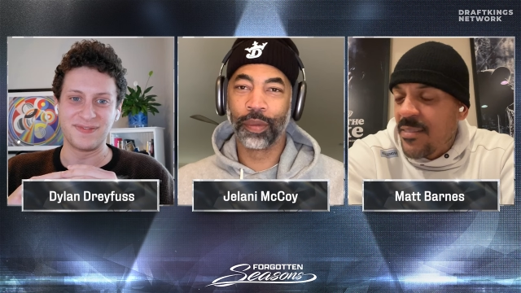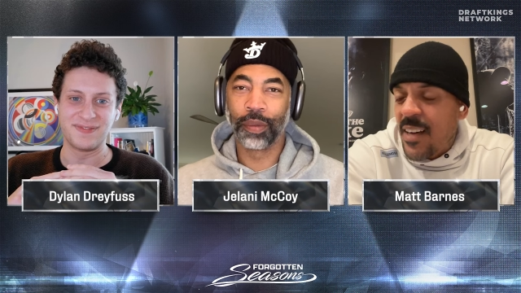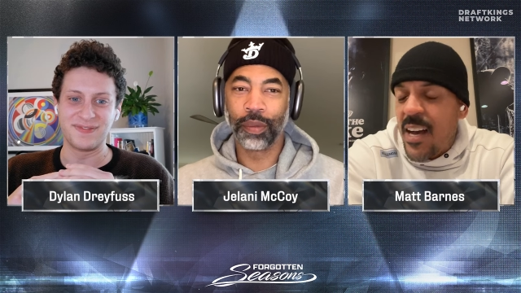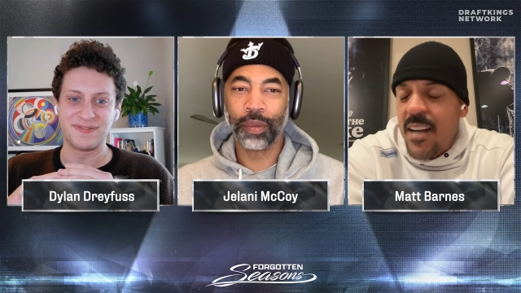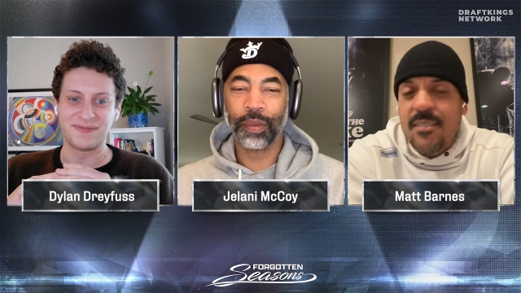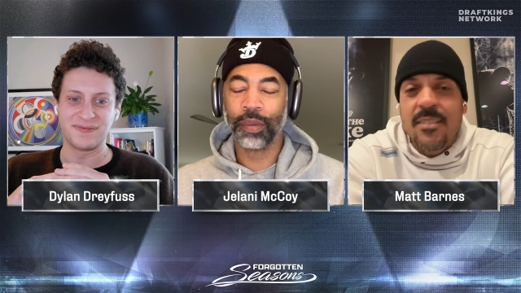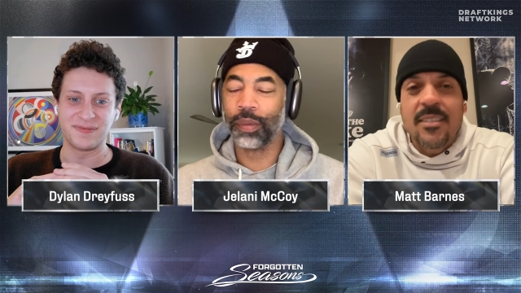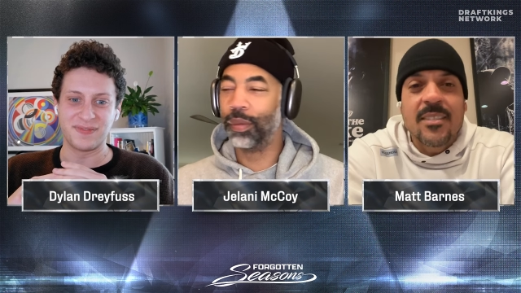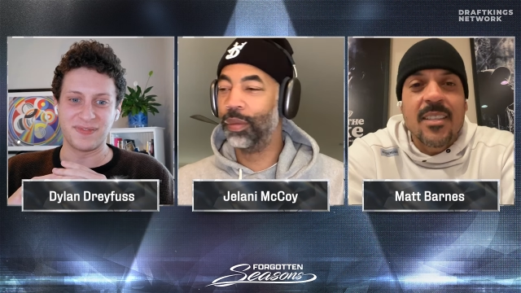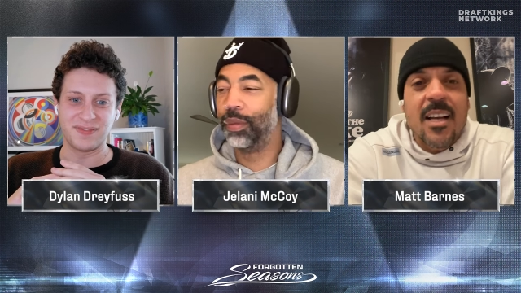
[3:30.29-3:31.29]
Speaker 1: five.
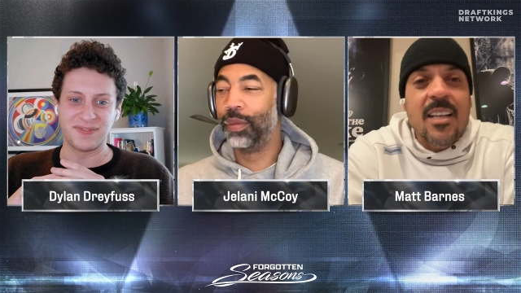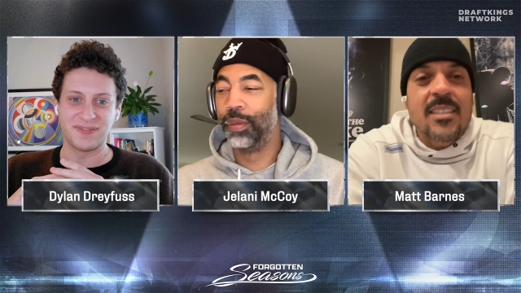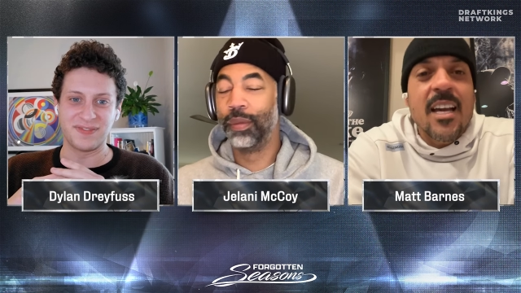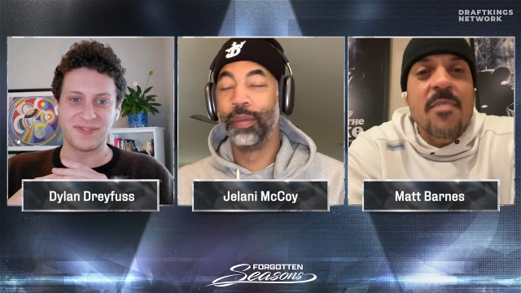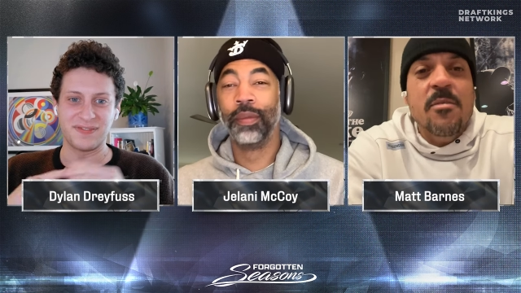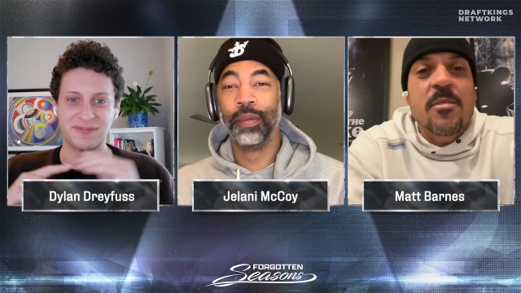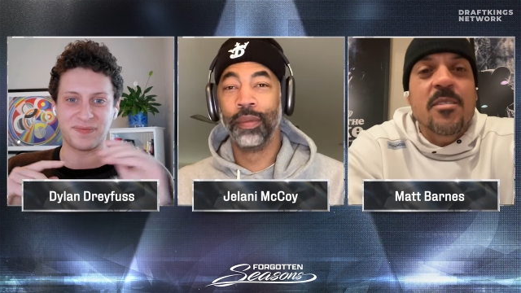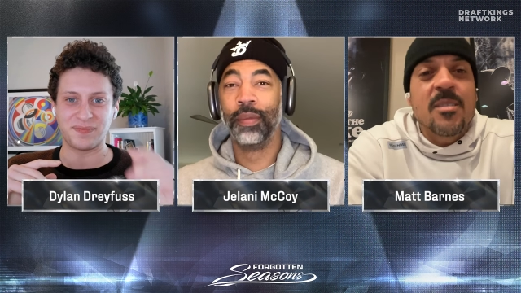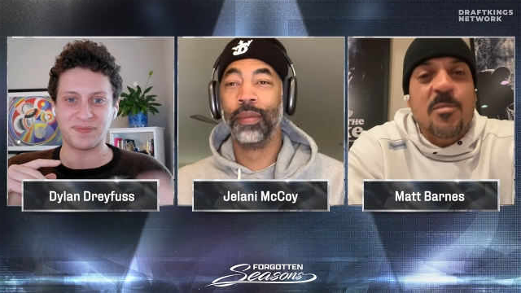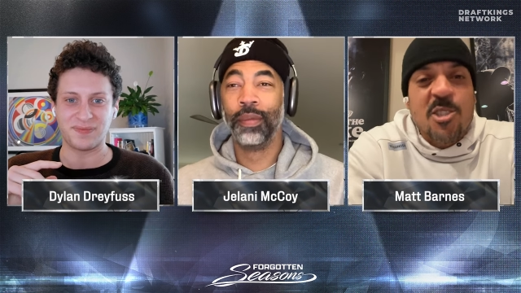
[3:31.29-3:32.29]
Because I, I, have a
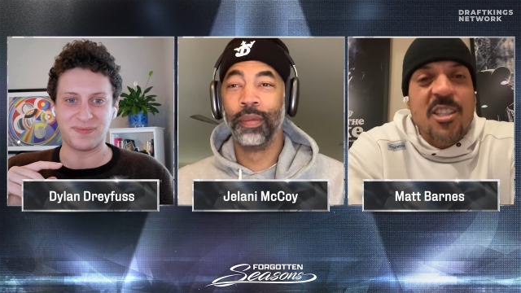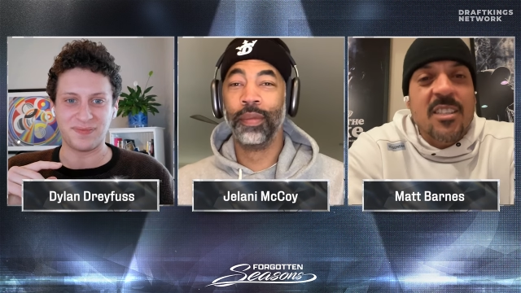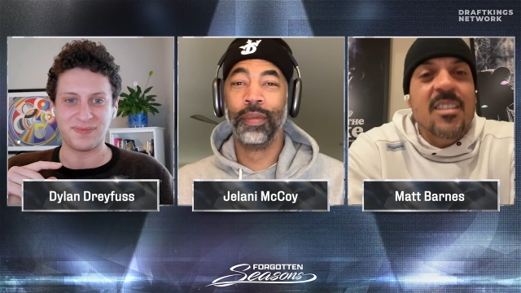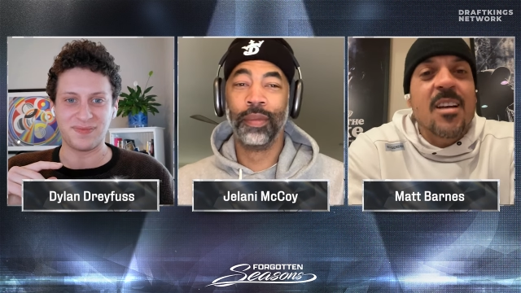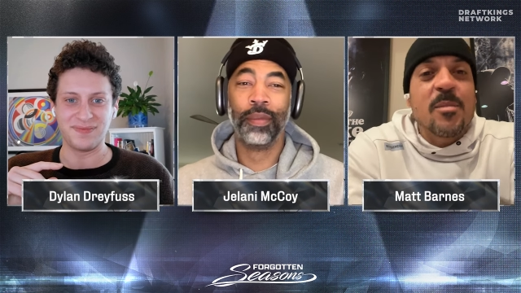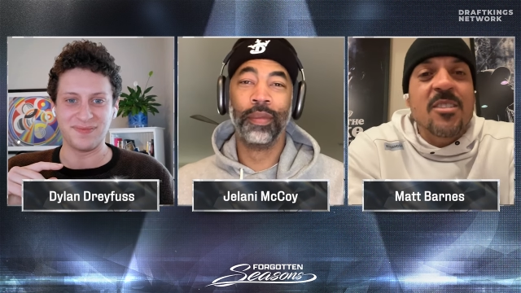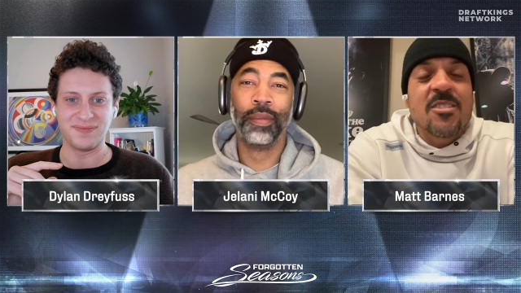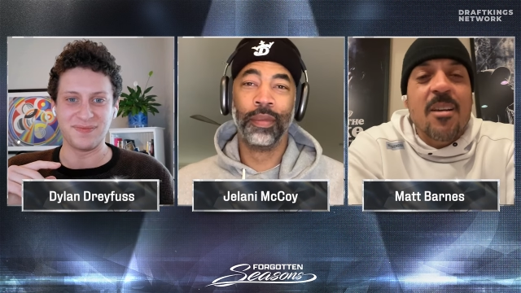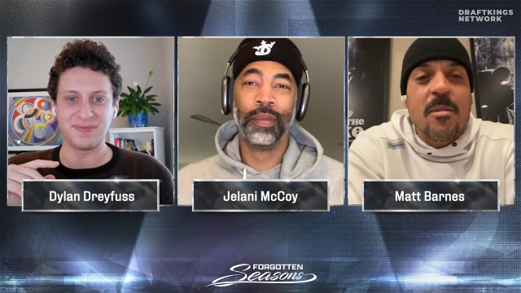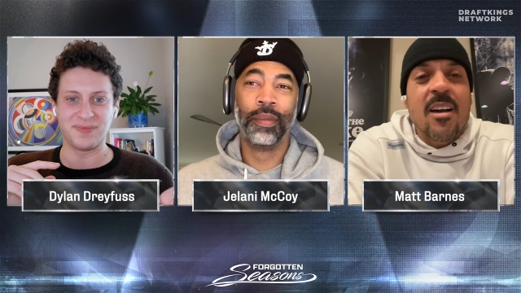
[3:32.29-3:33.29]
feeling some shit's
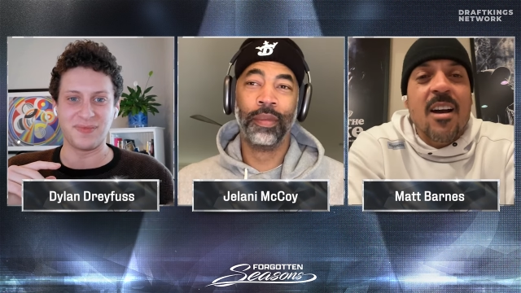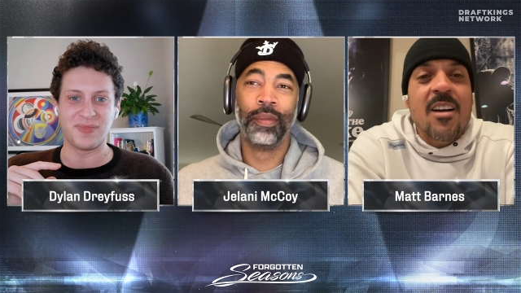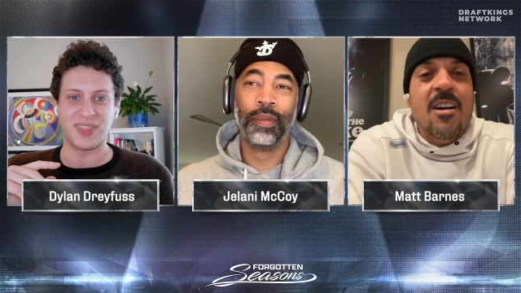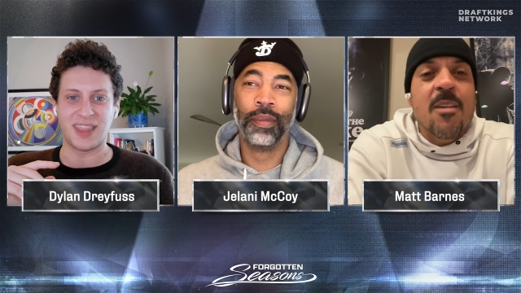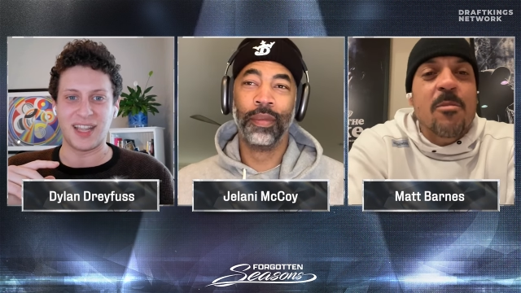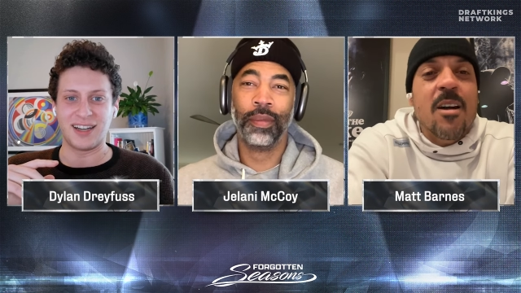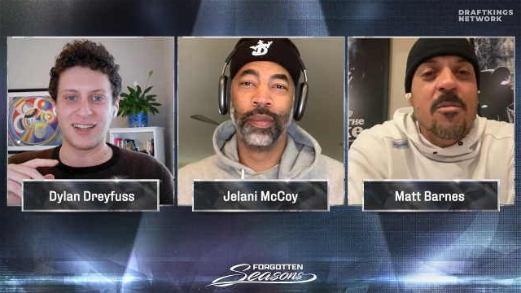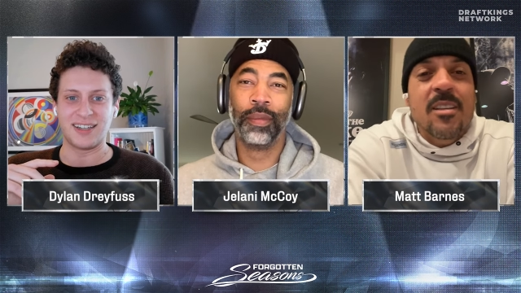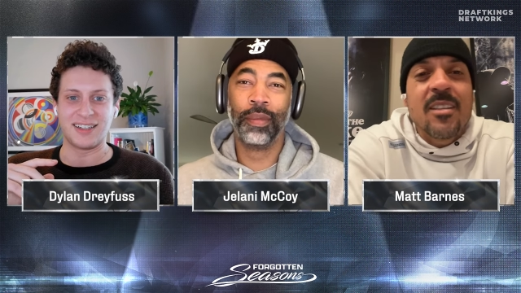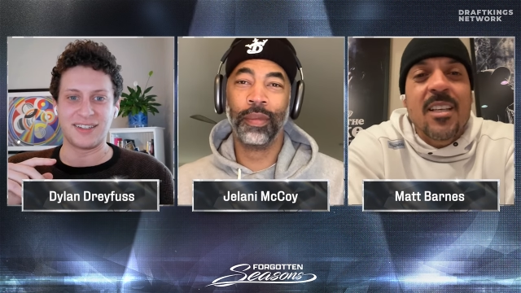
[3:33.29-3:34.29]
coming, so I'm, I, I don't.
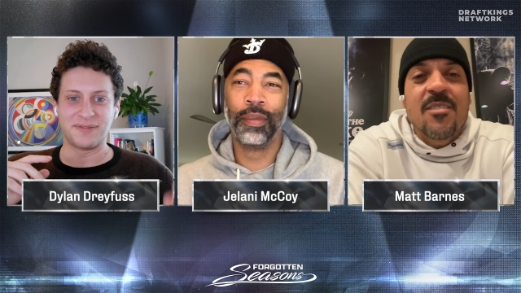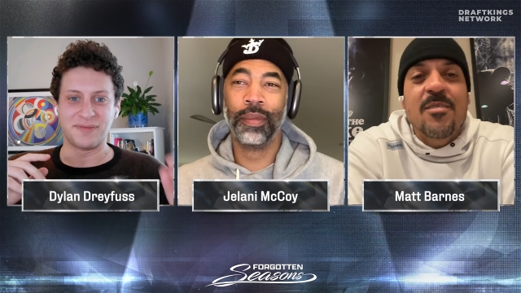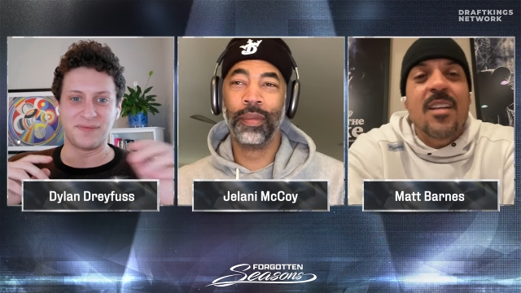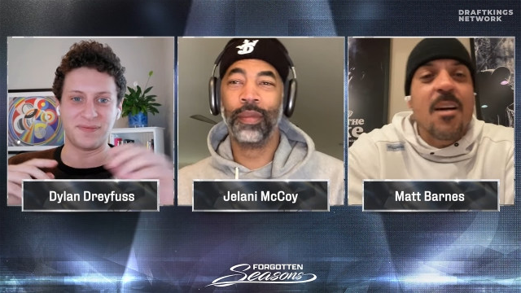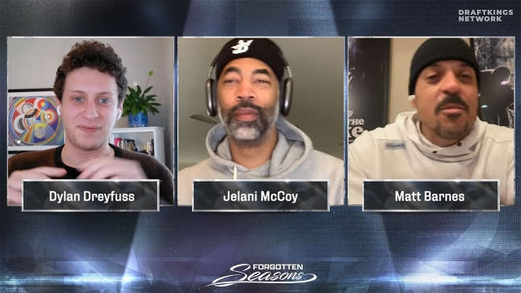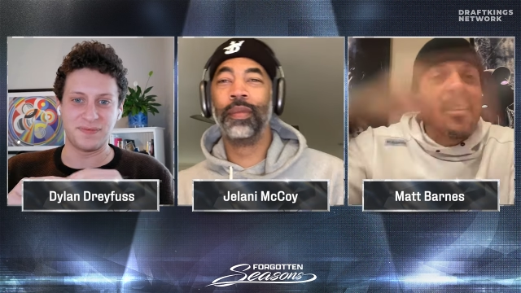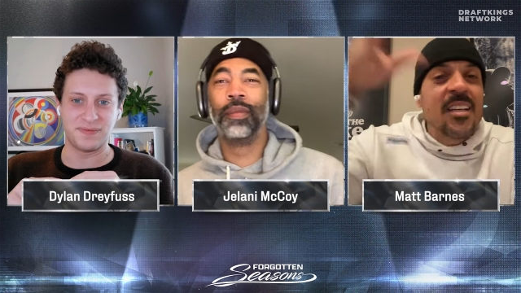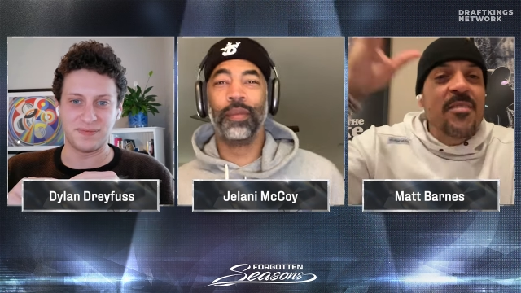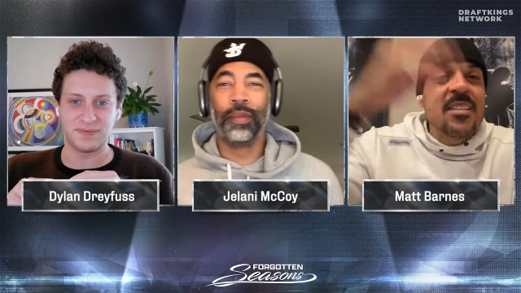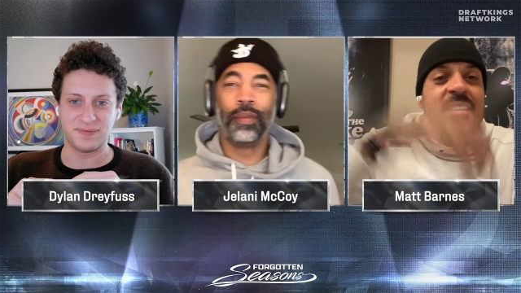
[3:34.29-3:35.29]
I, I want to leave. I
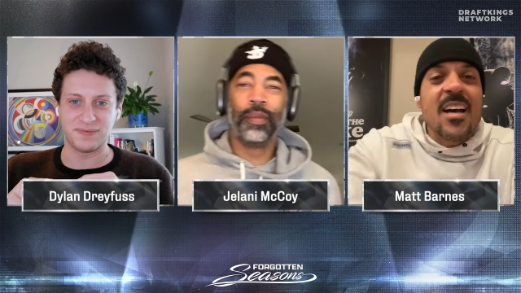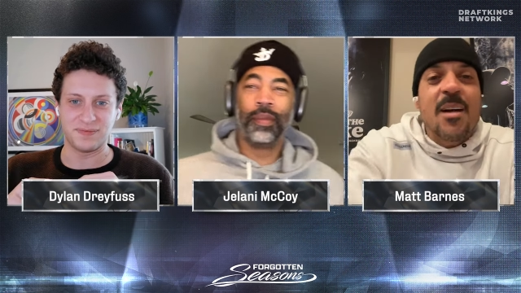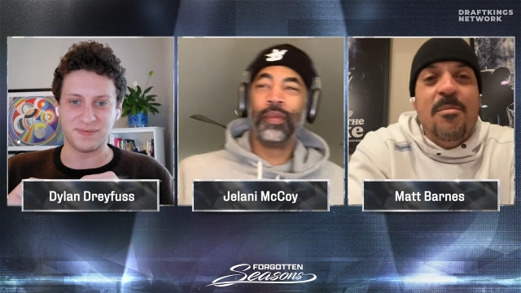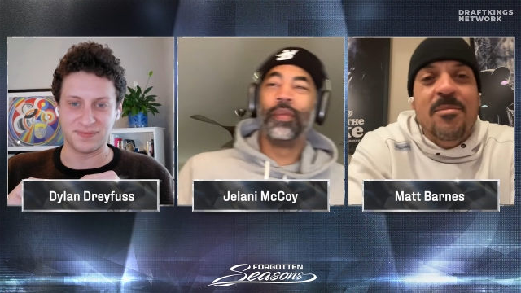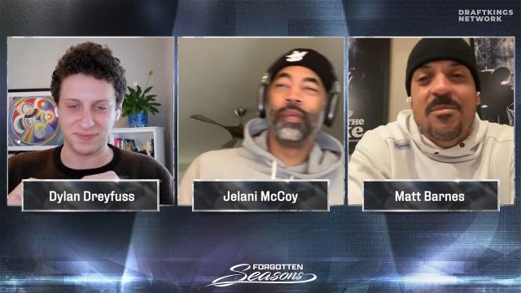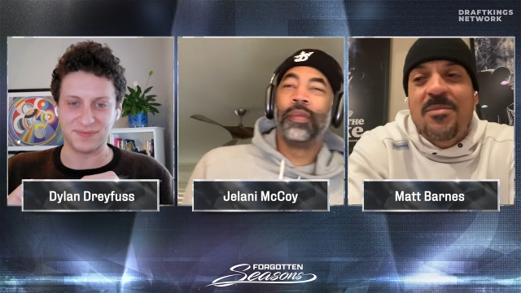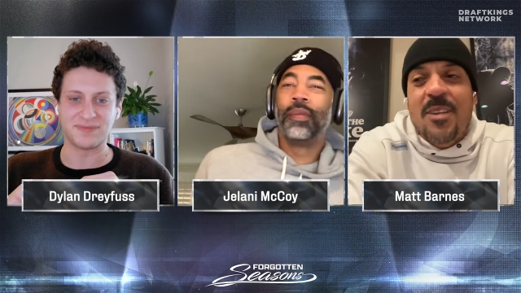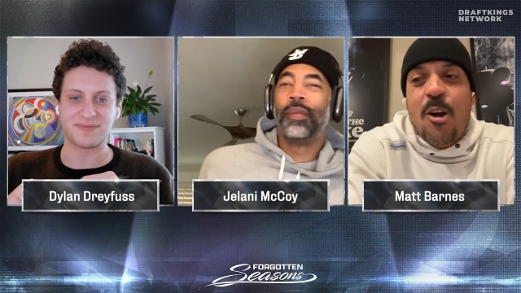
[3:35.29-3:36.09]
want to leave the top